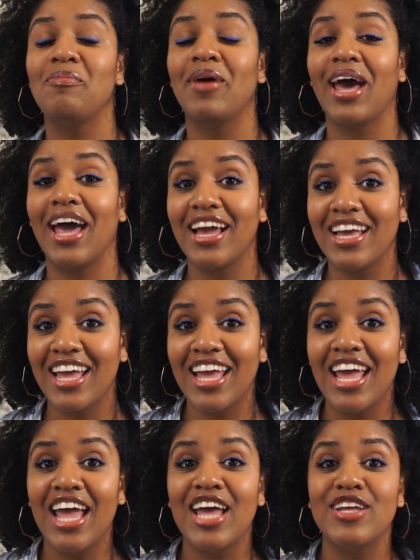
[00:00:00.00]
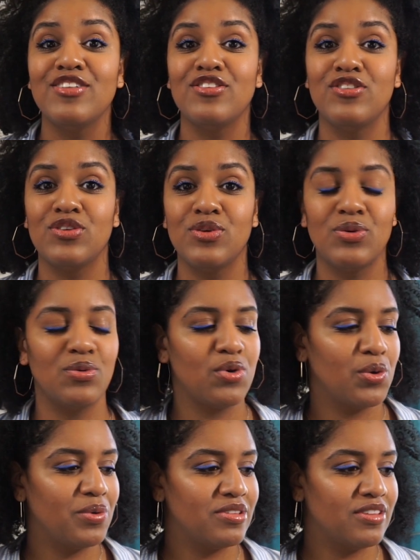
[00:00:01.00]
back to,
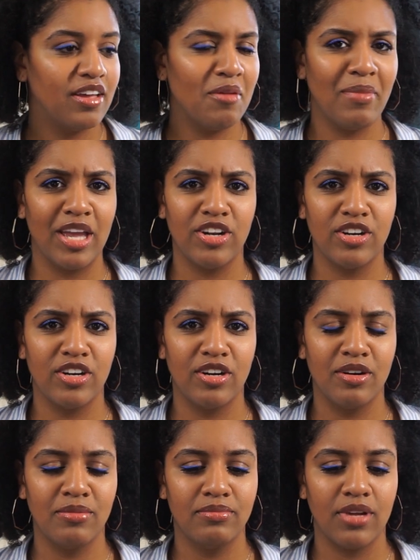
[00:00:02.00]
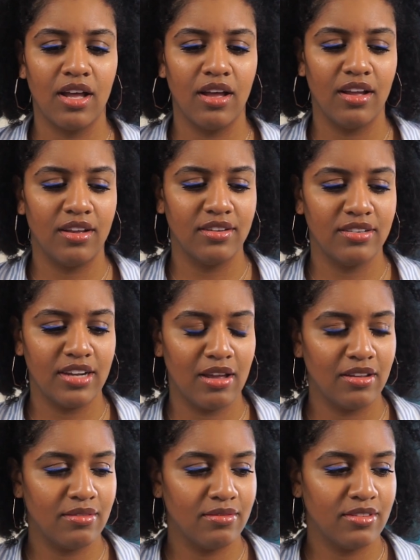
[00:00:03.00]
who is it? Commander,
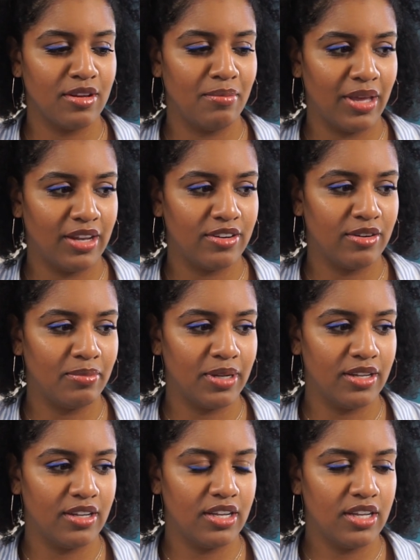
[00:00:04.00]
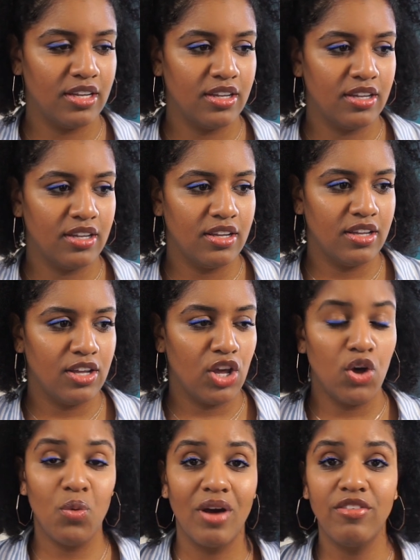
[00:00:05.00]
not Commander, but
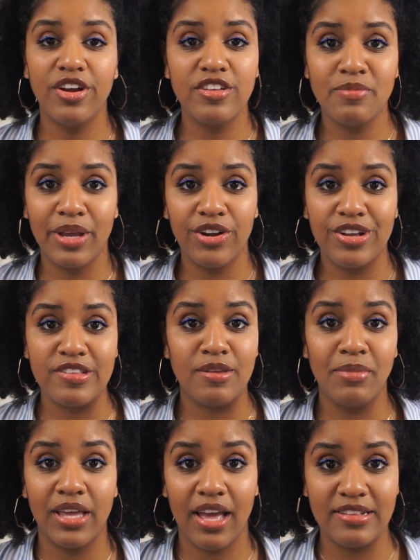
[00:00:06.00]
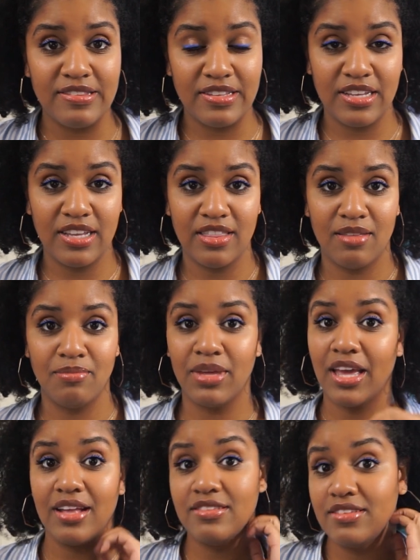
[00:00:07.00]
whoever is married to Mackenzie, the
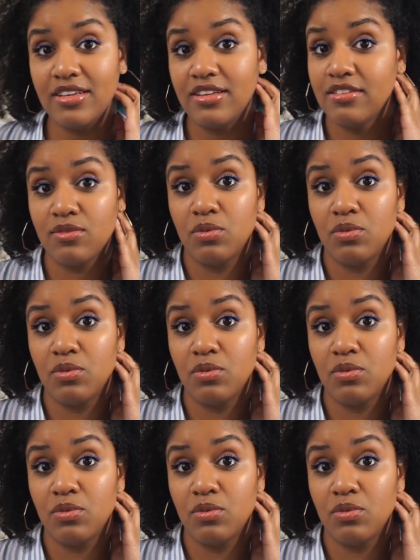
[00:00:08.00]
Mackenzies,